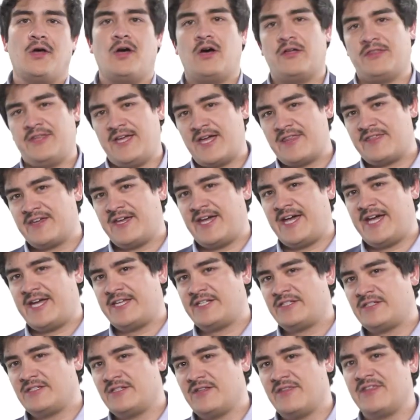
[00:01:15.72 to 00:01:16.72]
On the other
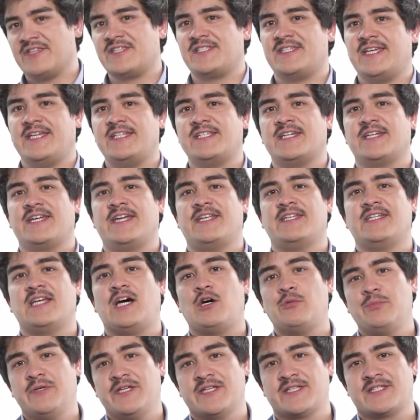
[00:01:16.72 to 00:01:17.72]
hand, this data can
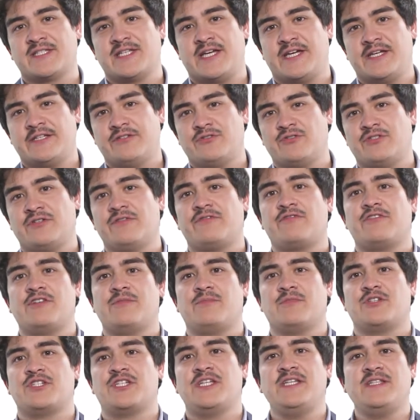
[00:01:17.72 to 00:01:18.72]
now be assigned to different
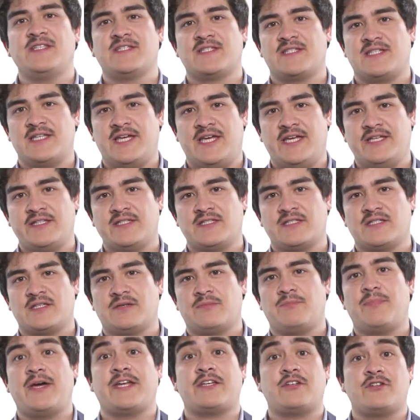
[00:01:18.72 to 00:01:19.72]
machine states
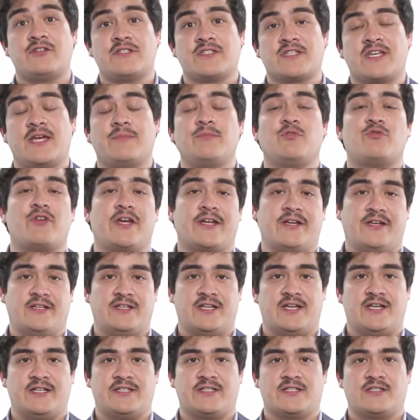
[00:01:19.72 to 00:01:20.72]
and patterns can be
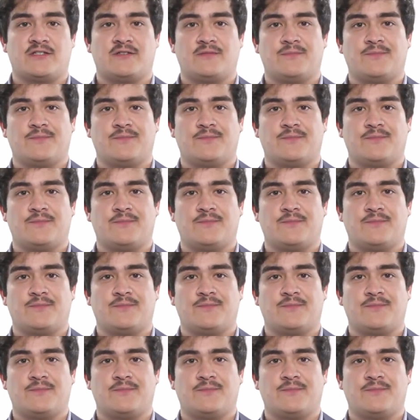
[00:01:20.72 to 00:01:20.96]
recognized.